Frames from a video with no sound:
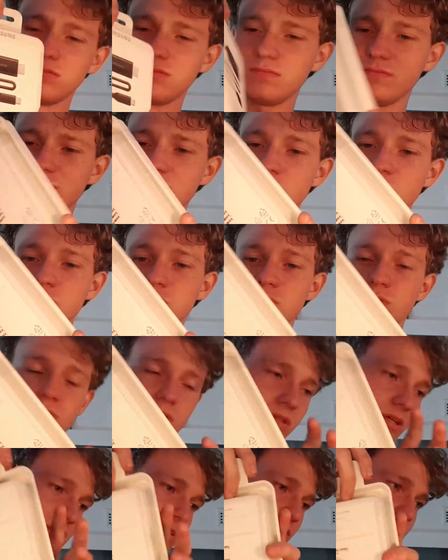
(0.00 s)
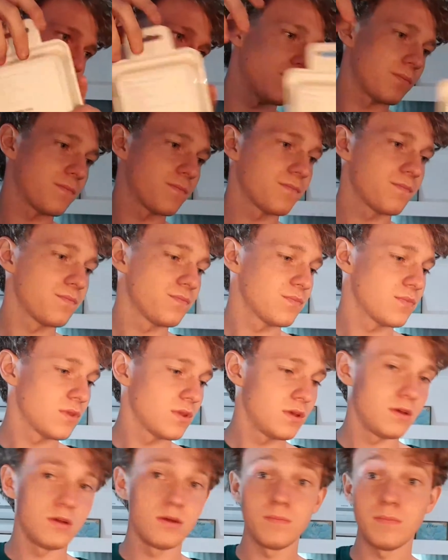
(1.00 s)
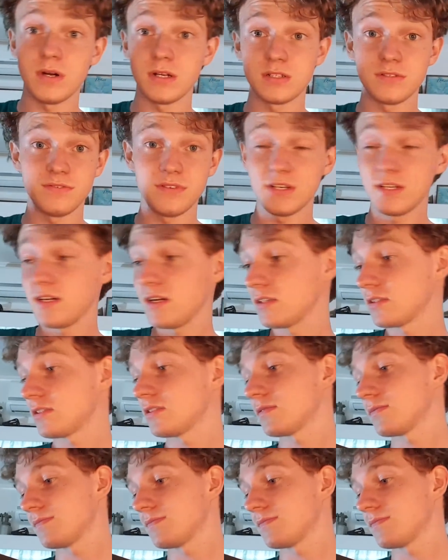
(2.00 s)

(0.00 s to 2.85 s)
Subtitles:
I'm not sure what that's for. About to find out.